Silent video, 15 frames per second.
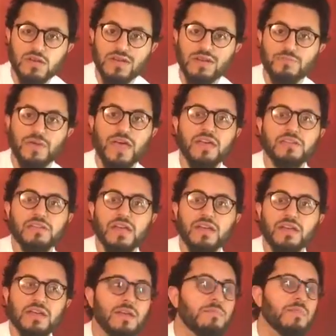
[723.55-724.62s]
Al-bayt
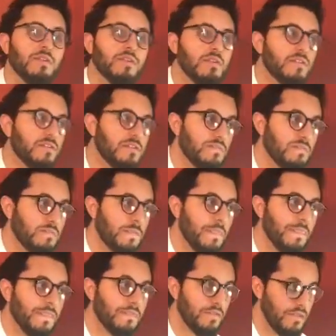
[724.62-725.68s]
al-kabira.
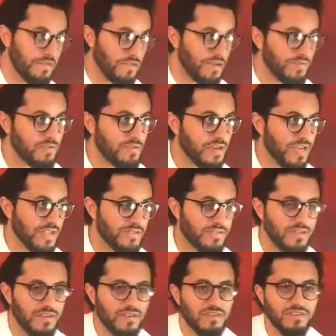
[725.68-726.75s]
So here you have 2
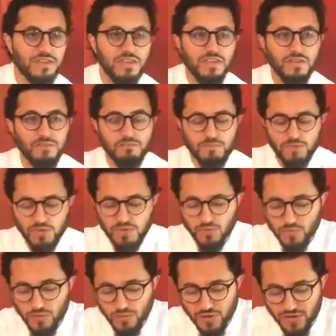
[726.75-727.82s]
nats. The
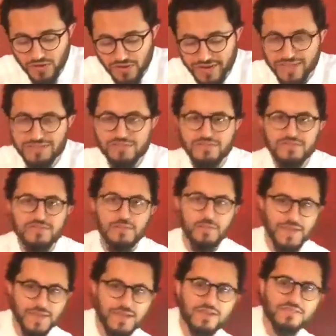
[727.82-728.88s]
beautiful boy entered the
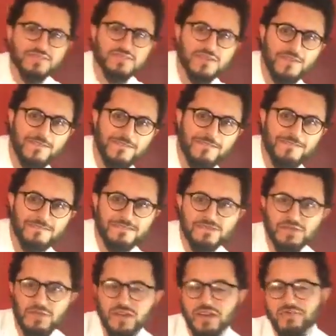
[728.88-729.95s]
big house.
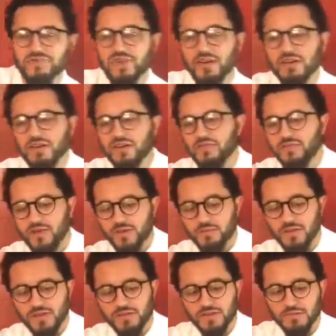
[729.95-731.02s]
So you have dakhala fi'al
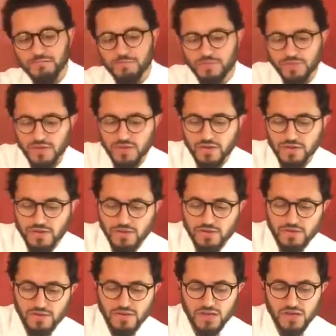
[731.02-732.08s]
madi,
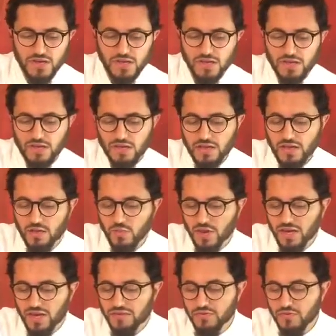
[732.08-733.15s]
okay?
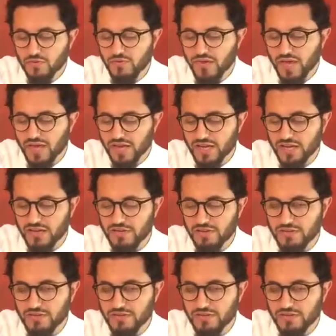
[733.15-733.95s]
Al-waladu fa'il.